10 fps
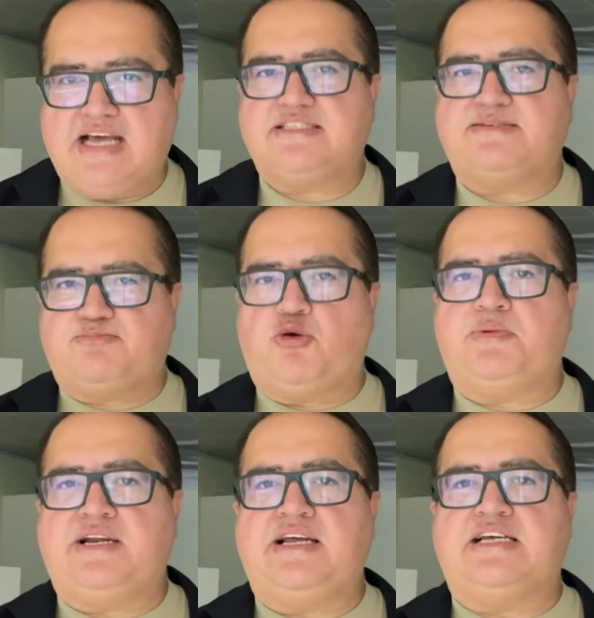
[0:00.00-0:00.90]
as the
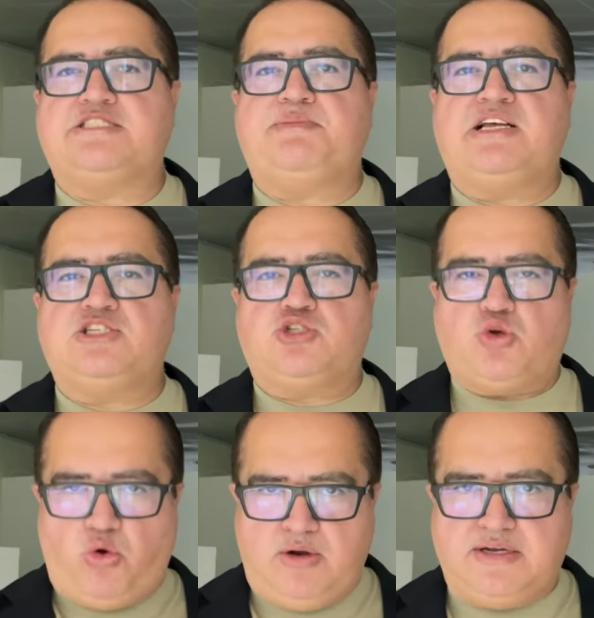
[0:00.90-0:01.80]
property is being
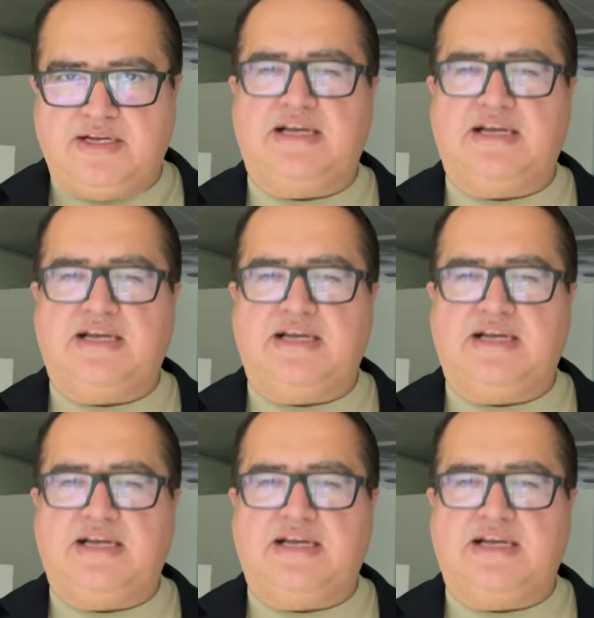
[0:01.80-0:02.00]
sold